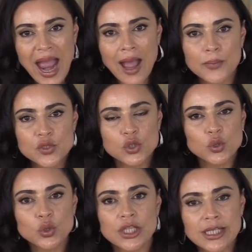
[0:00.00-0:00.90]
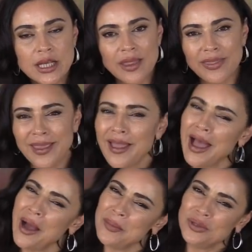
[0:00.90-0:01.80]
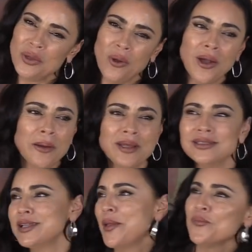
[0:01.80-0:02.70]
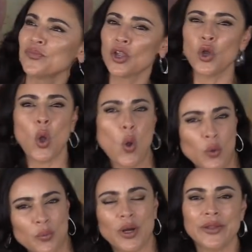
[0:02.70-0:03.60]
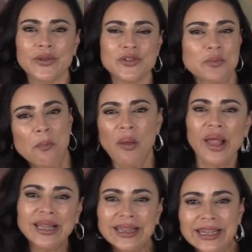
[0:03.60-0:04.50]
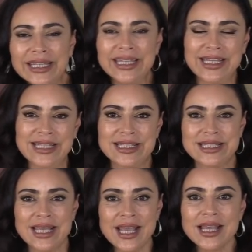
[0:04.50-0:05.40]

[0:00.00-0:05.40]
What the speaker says: absolutely nothing. I mean, don't come and say, Koch brothers, please.